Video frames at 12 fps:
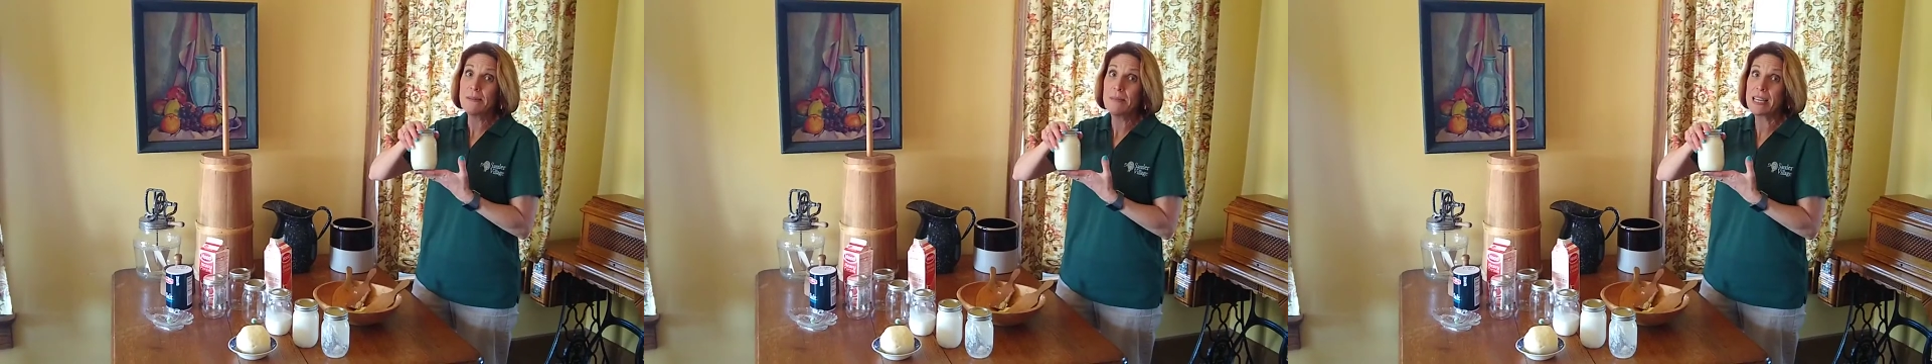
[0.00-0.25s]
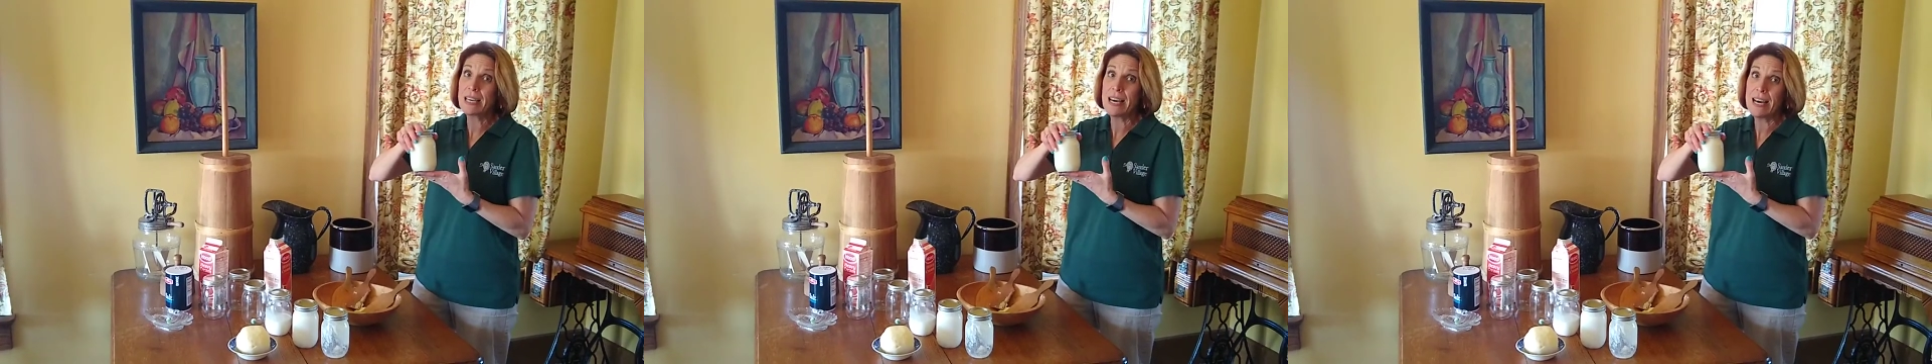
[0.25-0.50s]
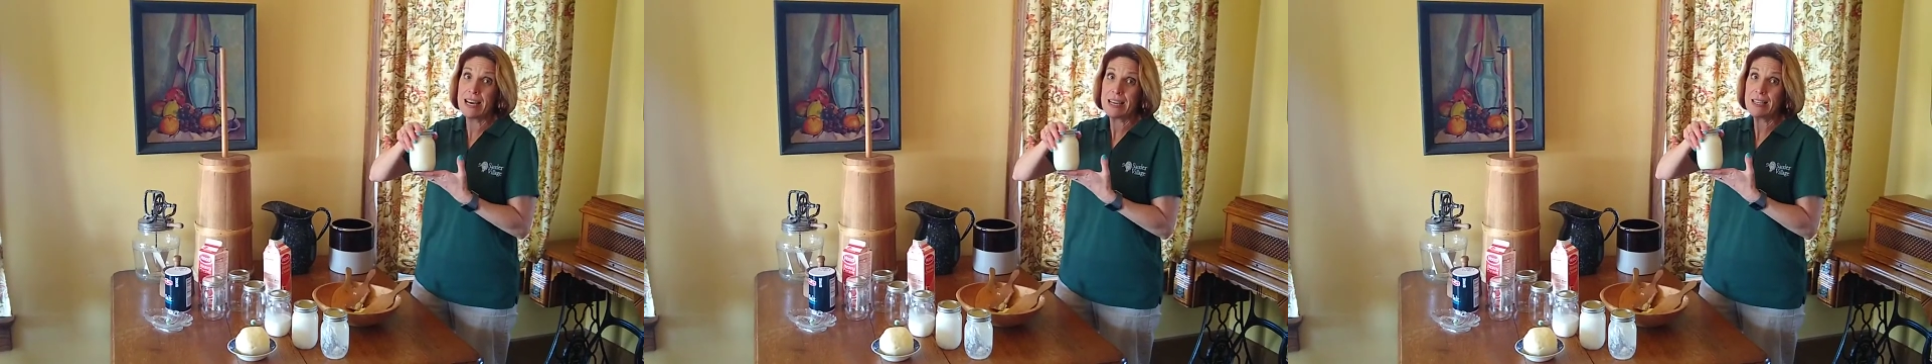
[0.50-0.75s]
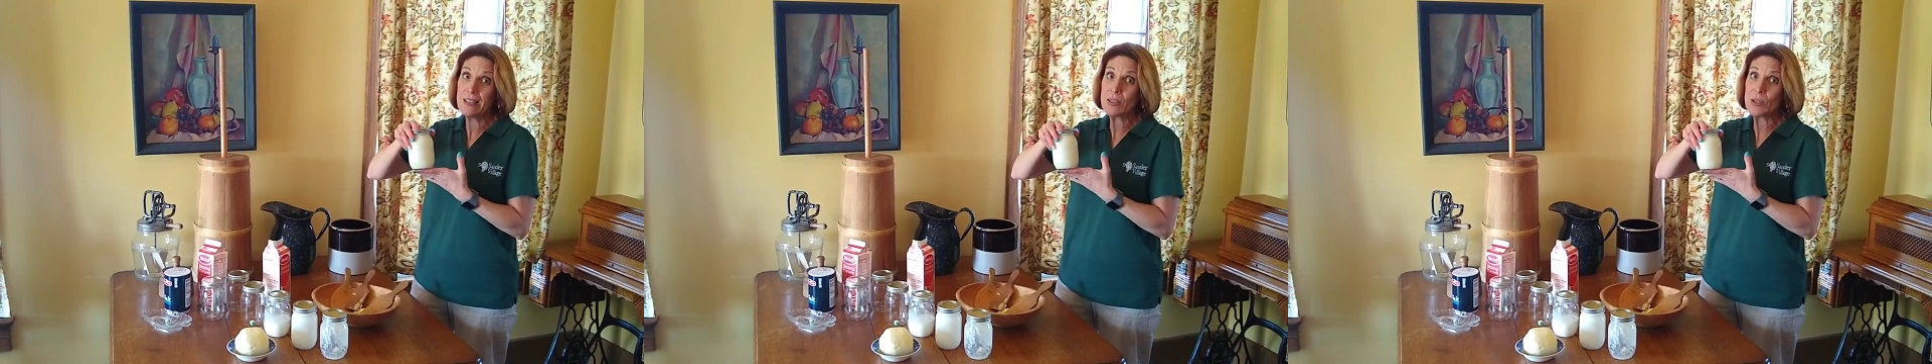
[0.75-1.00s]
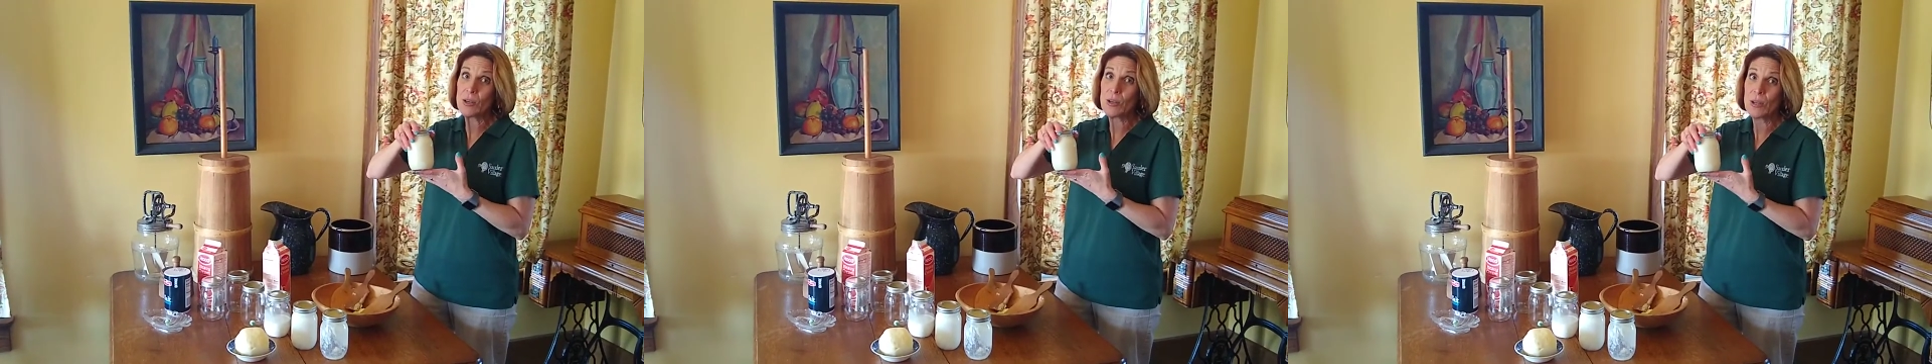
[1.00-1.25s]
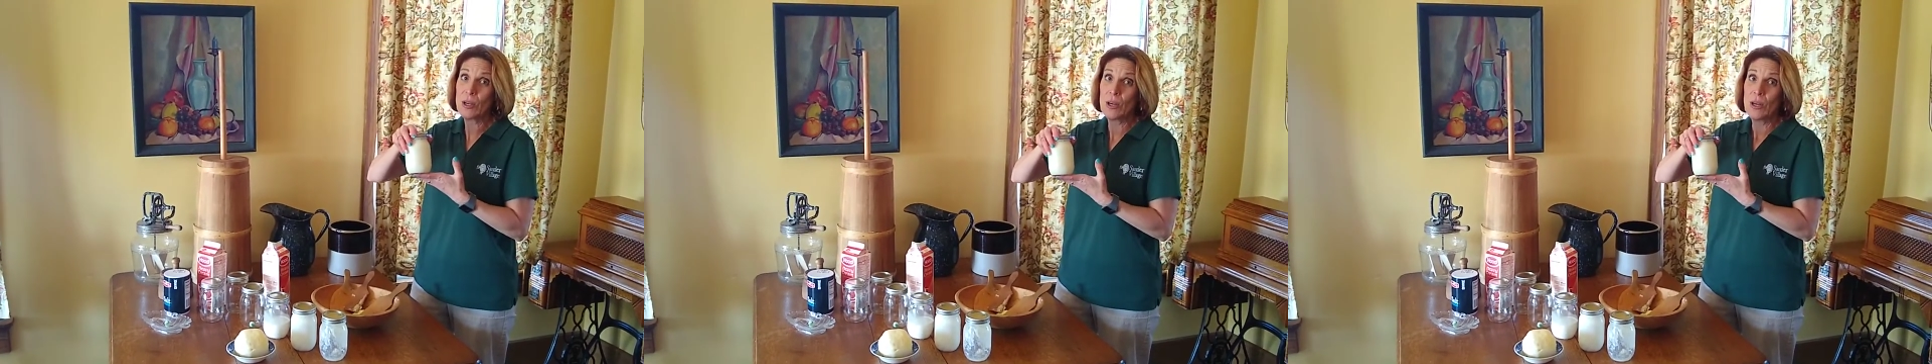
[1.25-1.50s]
because
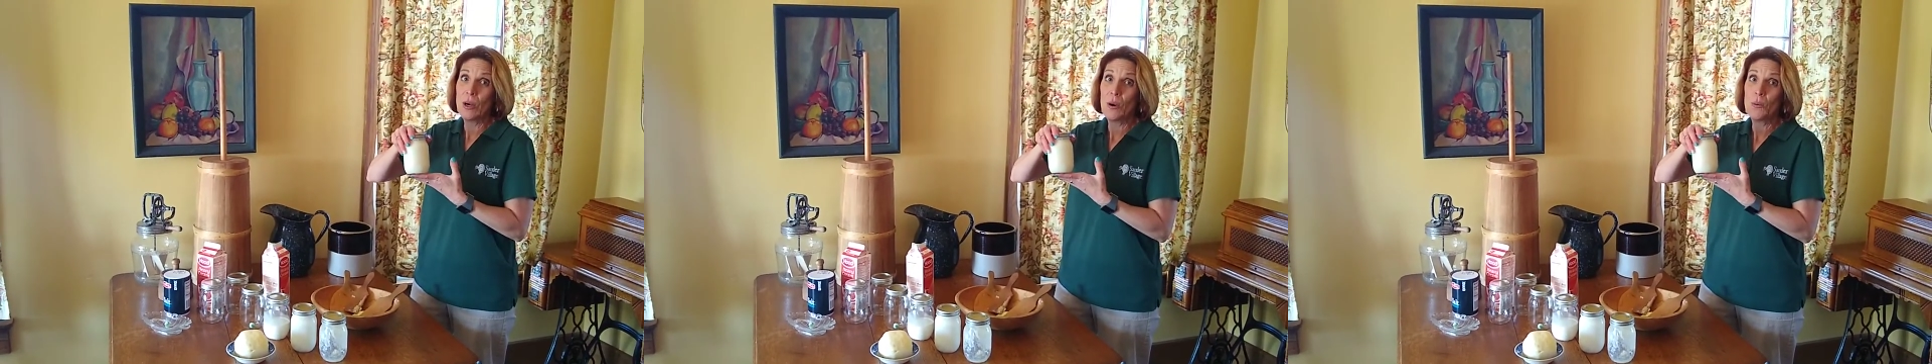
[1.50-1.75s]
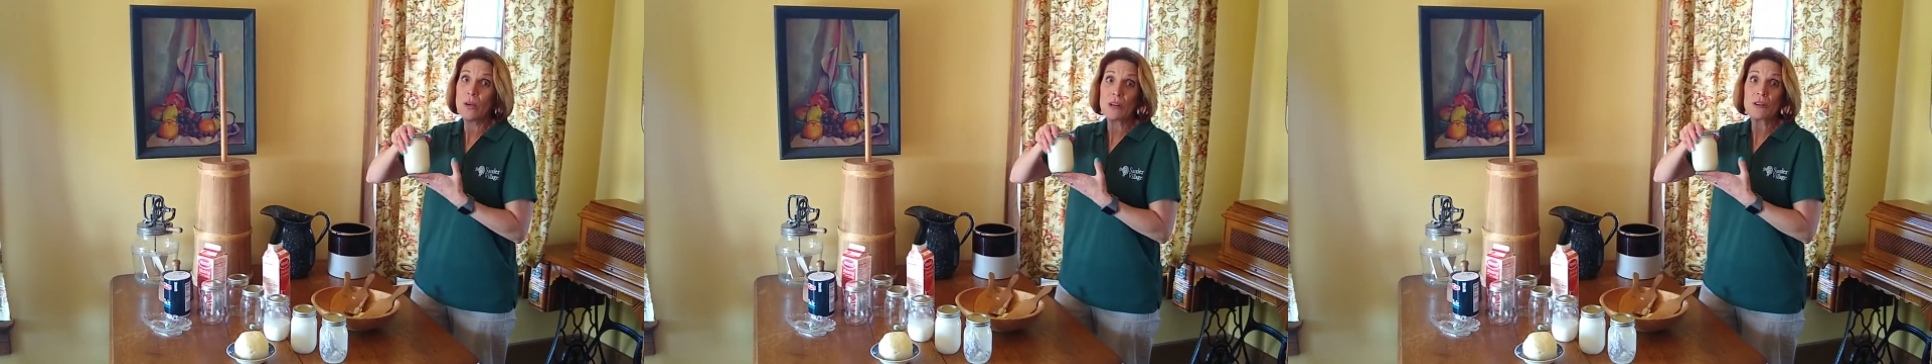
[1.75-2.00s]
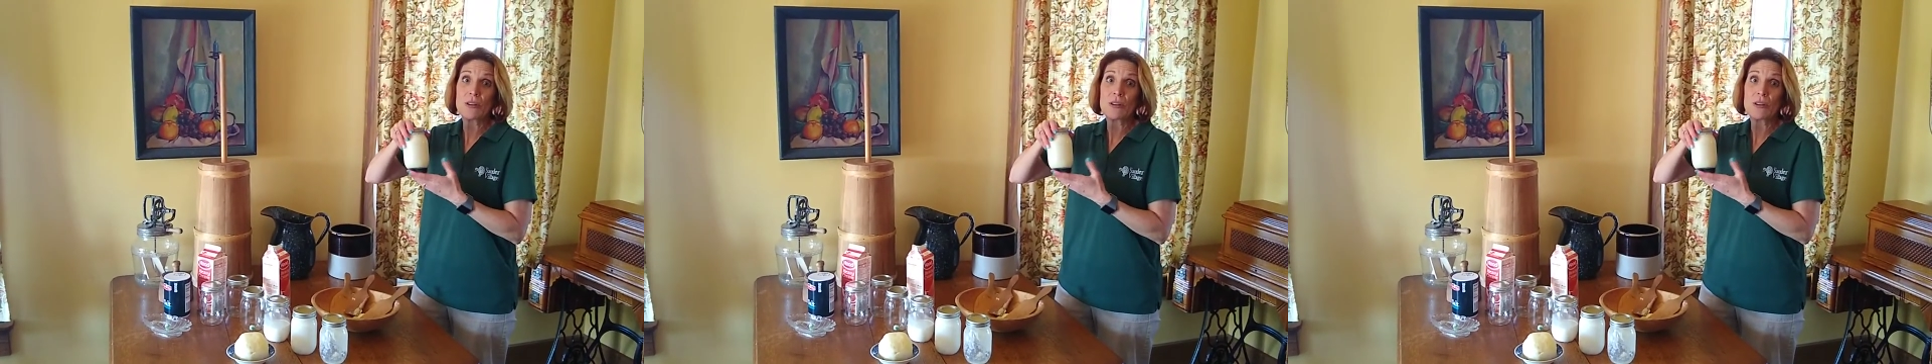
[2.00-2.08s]
we are